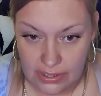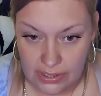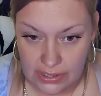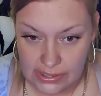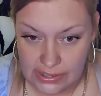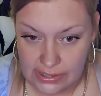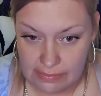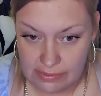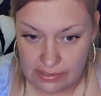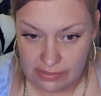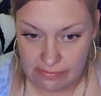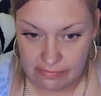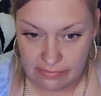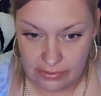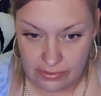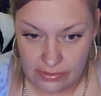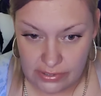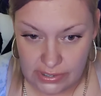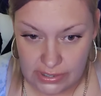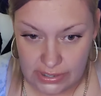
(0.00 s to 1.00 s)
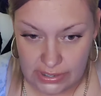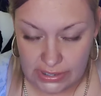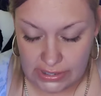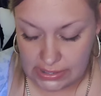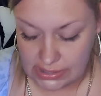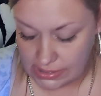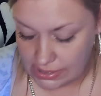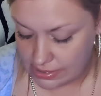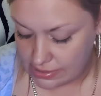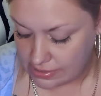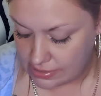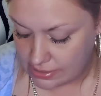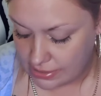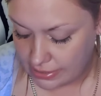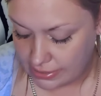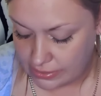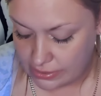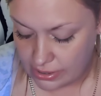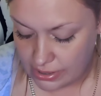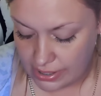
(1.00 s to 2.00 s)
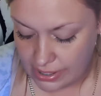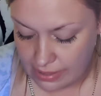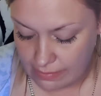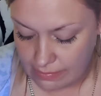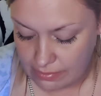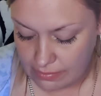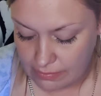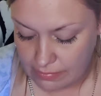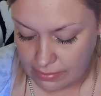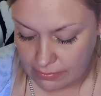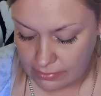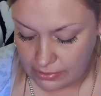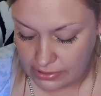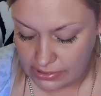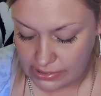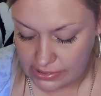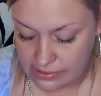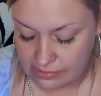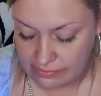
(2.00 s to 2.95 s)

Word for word: it seems confusing. It's it's like not happy memories.